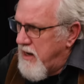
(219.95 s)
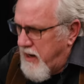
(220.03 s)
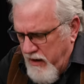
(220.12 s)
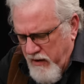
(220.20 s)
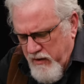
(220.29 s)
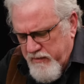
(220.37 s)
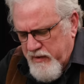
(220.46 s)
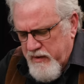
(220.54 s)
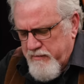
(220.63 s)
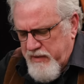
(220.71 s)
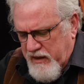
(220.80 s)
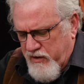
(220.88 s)

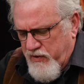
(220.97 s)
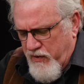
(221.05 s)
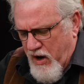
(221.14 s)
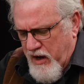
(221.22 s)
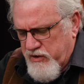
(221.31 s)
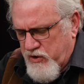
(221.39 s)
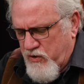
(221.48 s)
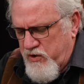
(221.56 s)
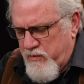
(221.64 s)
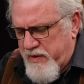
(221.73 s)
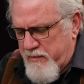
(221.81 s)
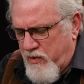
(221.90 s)
Arabic Quran so
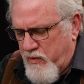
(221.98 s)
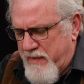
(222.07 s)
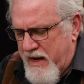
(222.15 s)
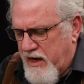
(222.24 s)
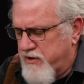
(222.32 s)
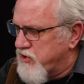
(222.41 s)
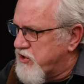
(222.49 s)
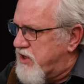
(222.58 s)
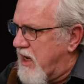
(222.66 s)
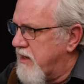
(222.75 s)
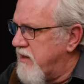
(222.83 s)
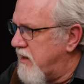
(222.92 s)
you people may
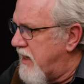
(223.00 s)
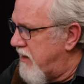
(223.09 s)
understand and,